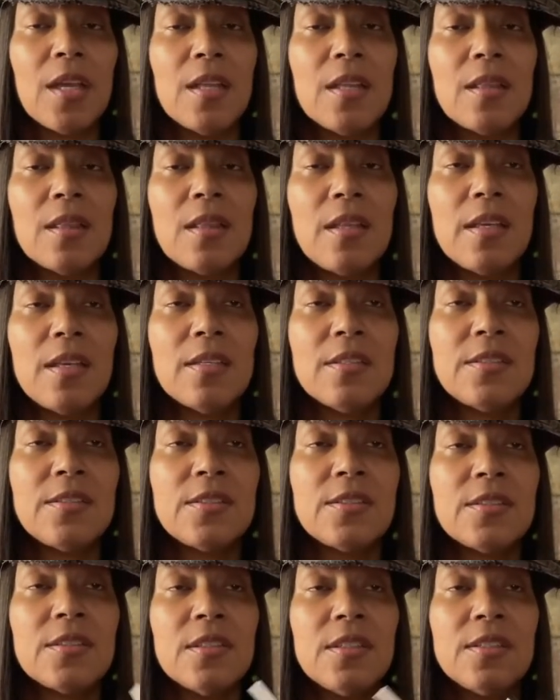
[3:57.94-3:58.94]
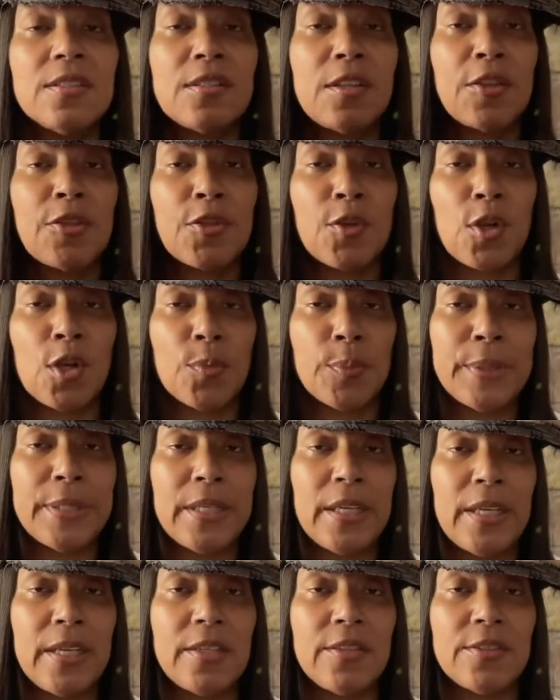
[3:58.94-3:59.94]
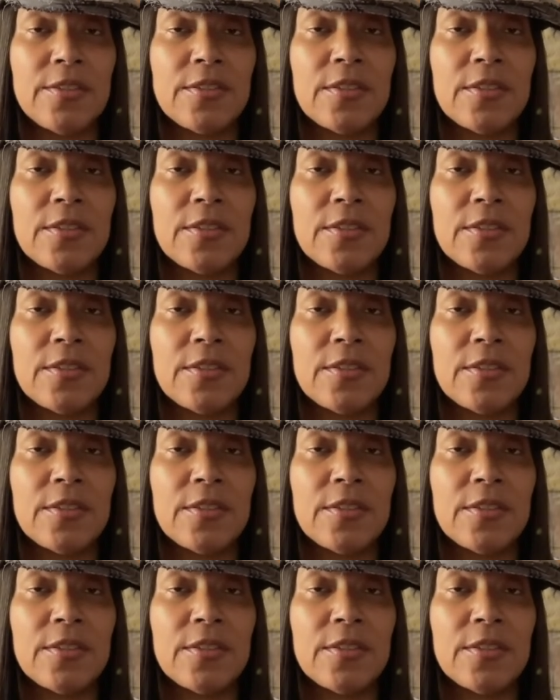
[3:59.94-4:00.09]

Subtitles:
This is the third release